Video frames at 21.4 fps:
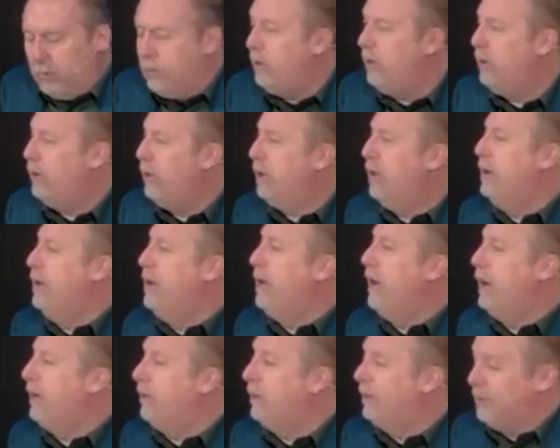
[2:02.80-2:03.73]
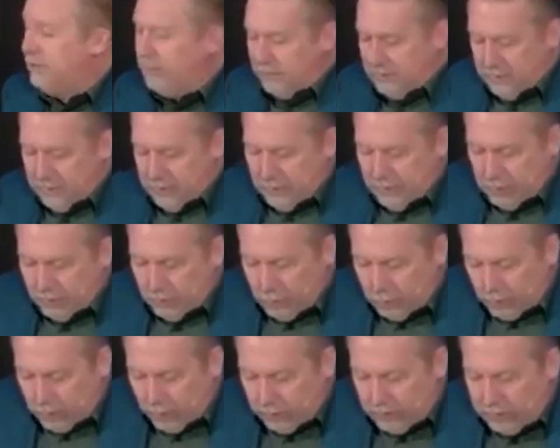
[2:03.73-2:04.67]
with a net.
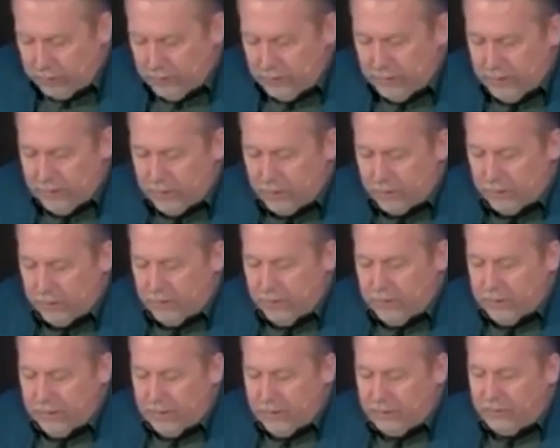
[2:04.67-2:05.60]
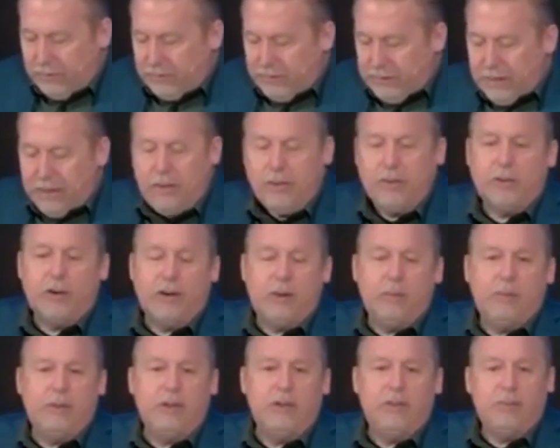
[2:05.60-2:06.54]
We're working together. And together, I
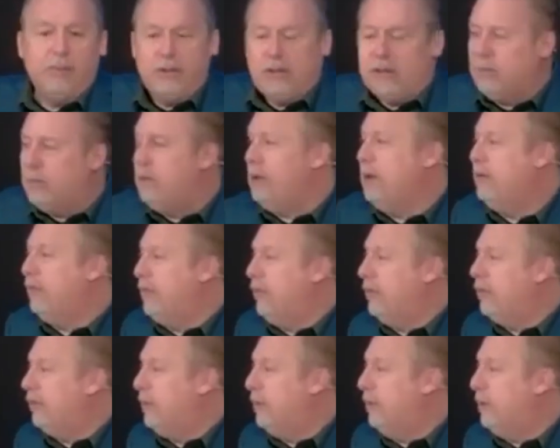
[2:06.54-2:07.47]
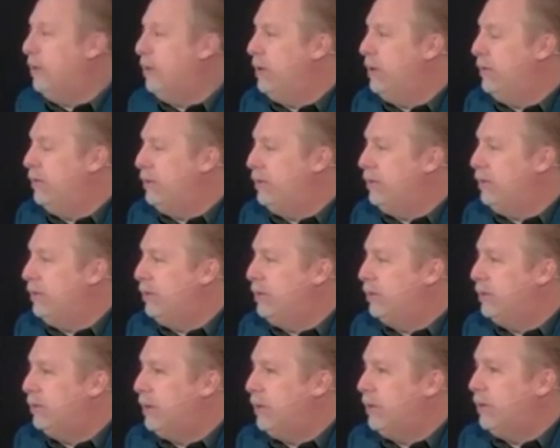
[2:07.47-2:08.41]
believe we can reach this community for
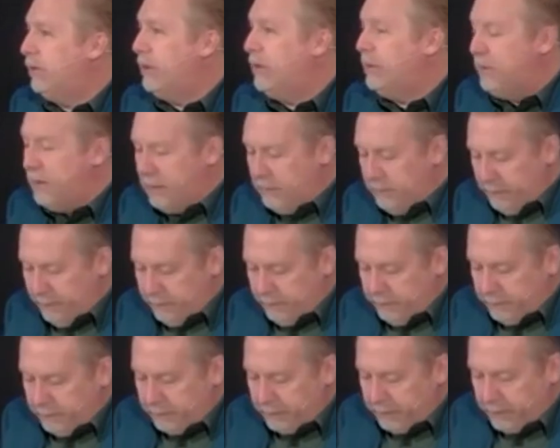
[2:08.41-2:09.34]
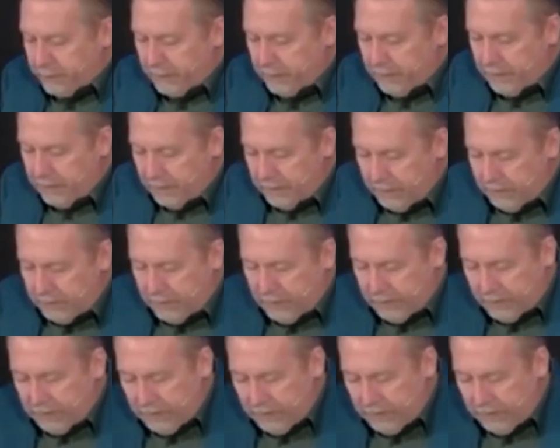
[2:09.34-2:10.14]
Jesus Christ. Amen. Amen.